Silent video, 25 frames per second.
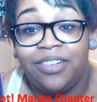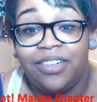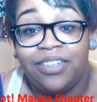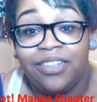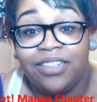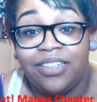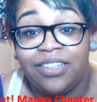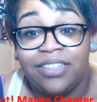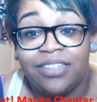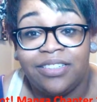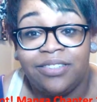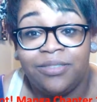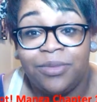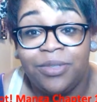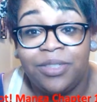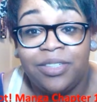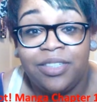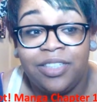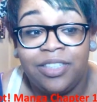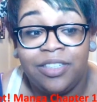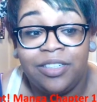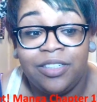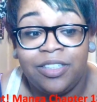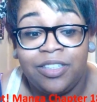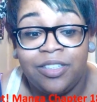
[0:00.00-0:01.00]
on, because we
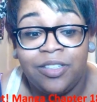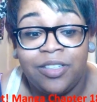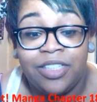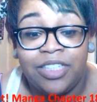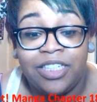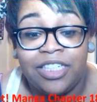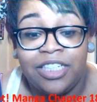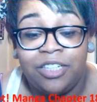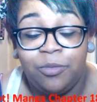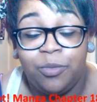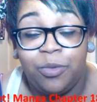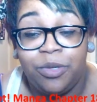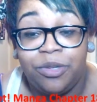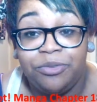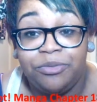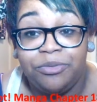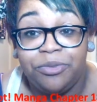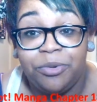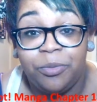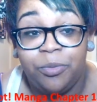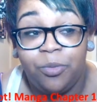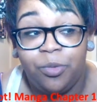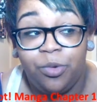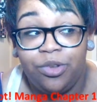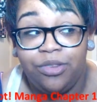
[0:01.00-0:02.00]
literally went
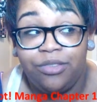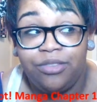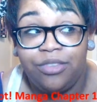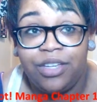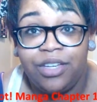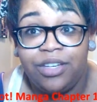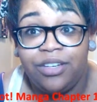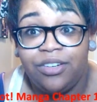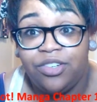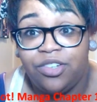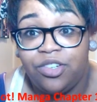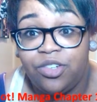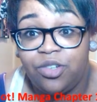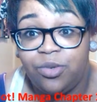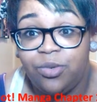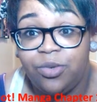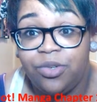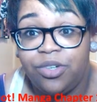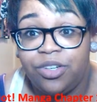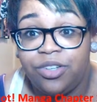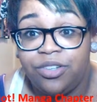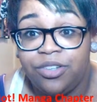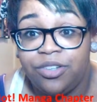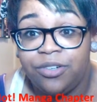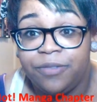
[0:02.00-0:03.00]
from one thing to
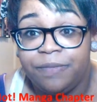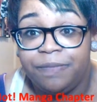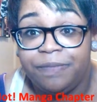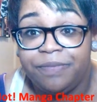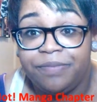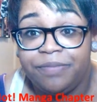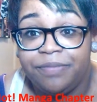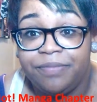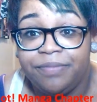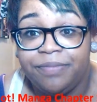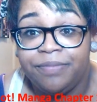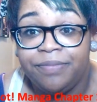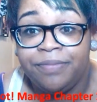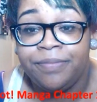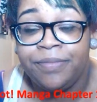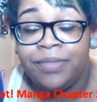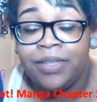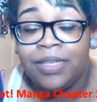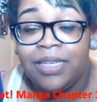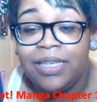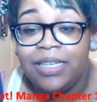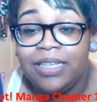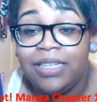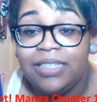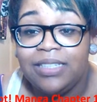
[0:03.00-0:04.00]
another.
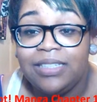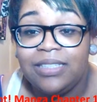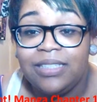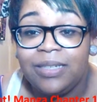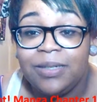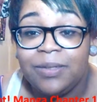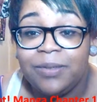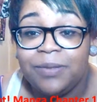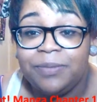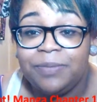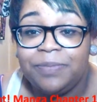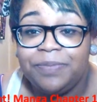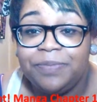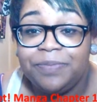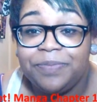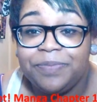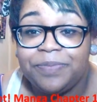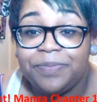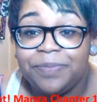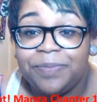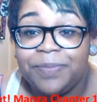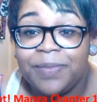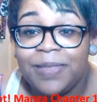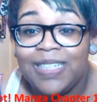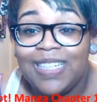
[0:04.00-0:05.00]
So
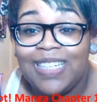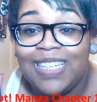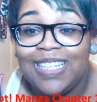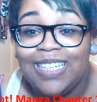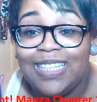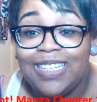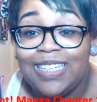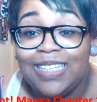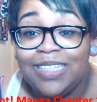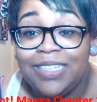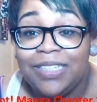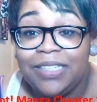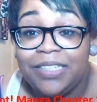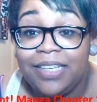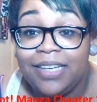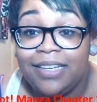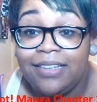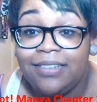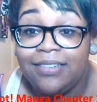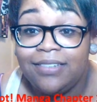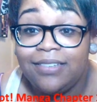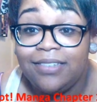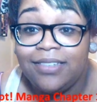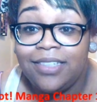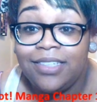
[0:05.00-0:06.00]
this
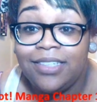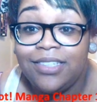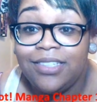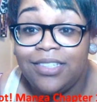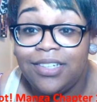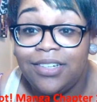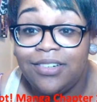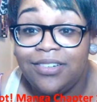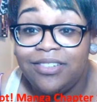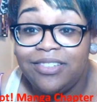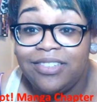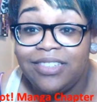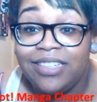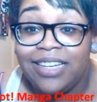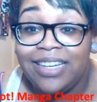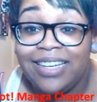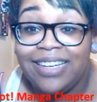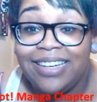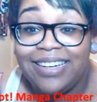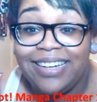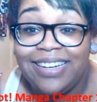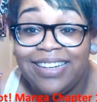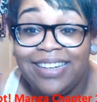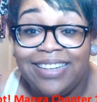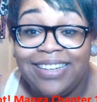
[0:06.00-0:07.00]
shows
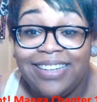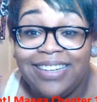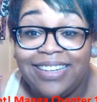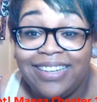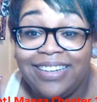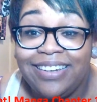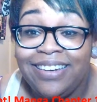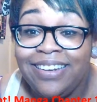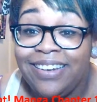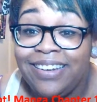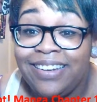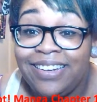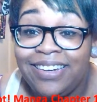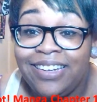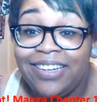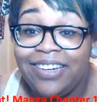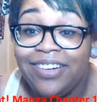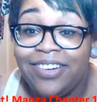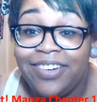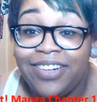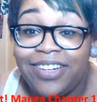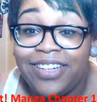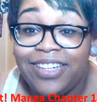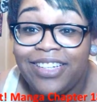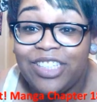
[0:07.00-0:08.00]
that it can
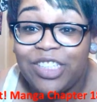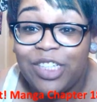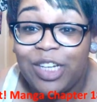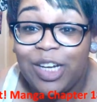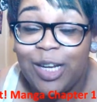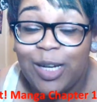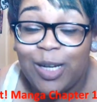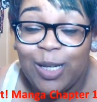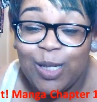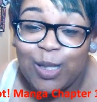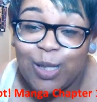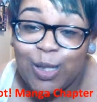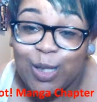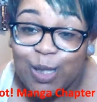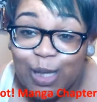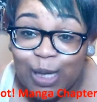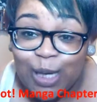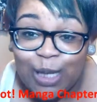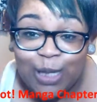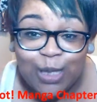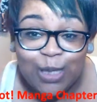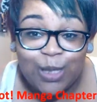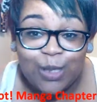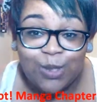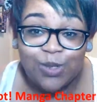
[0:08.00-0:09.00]
literally change
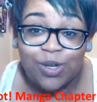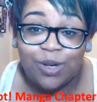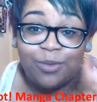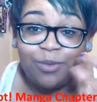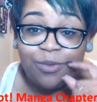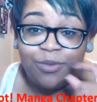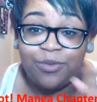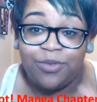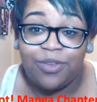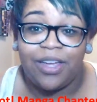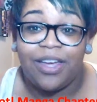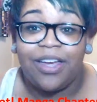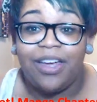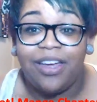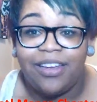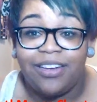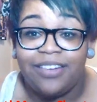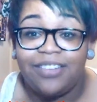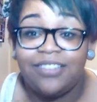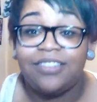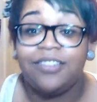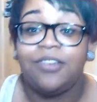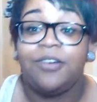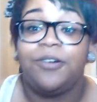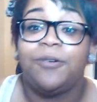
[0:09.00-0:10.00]
at the drop of a hat.
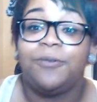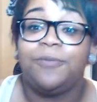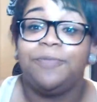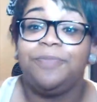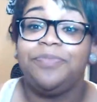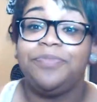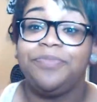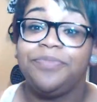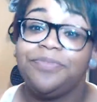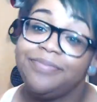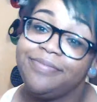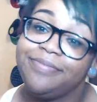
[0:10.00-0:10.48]
So